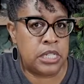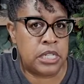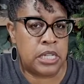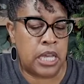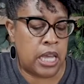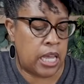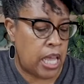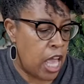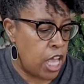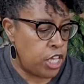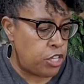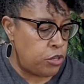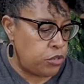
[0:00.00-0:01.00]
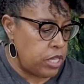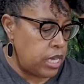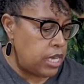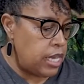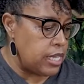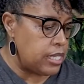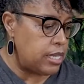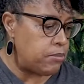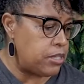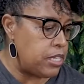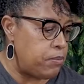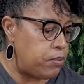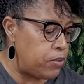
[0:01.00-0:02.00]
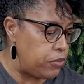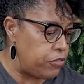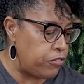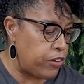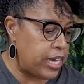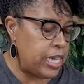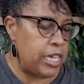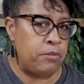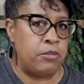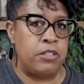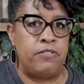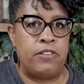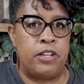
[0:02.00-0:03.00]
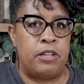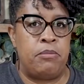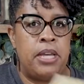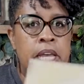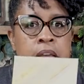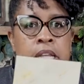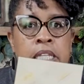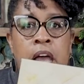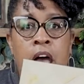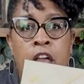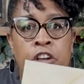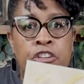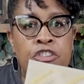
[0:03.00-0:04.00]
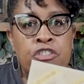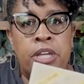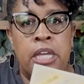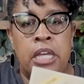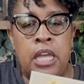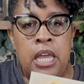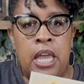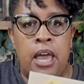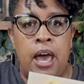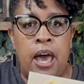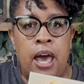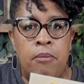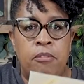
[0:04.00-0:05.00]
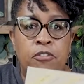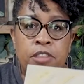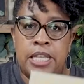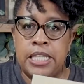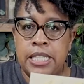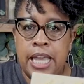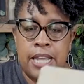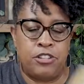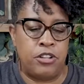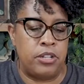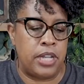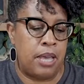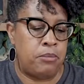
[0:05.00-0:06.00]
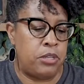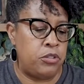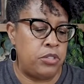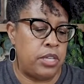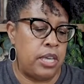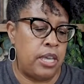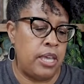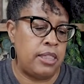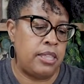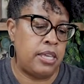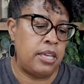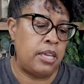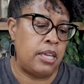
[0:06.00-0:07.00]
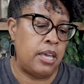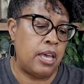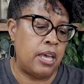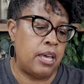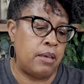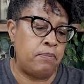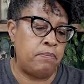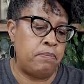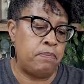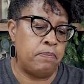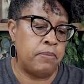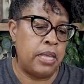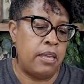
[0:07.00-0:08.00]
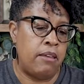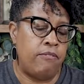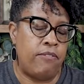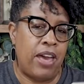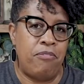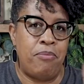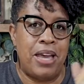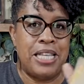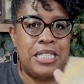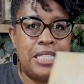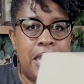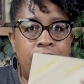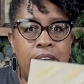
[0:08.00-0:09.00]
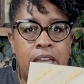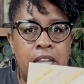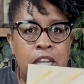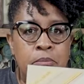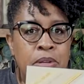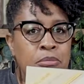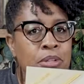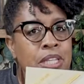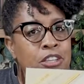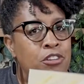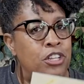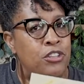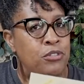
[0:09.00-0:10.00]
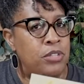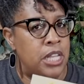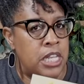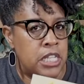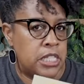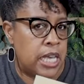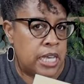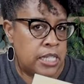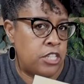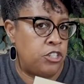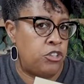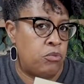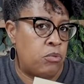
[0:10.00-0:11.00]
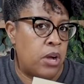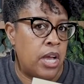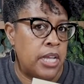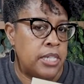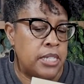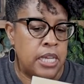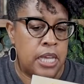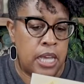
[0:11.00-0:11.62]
today using some simple frames from Dollar Tree. For this lantern, I'm using the 5x7, but really you could use any size that you want